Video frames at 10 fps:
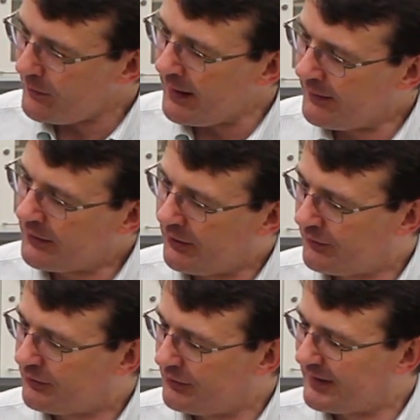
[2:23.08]
that
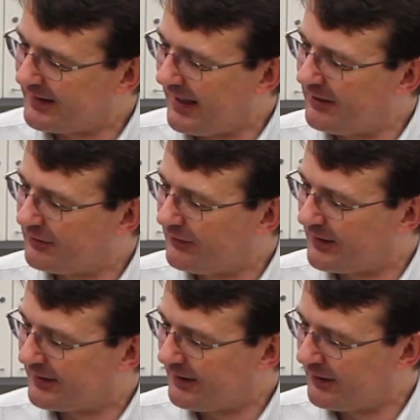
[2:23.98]
goes through the center of
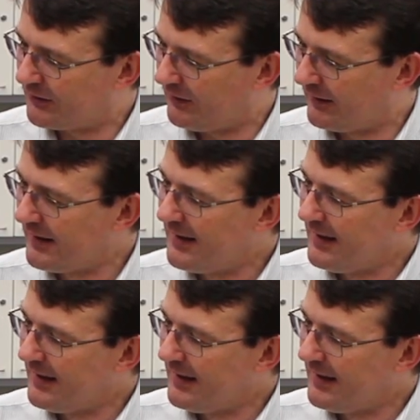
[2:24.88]
the circle,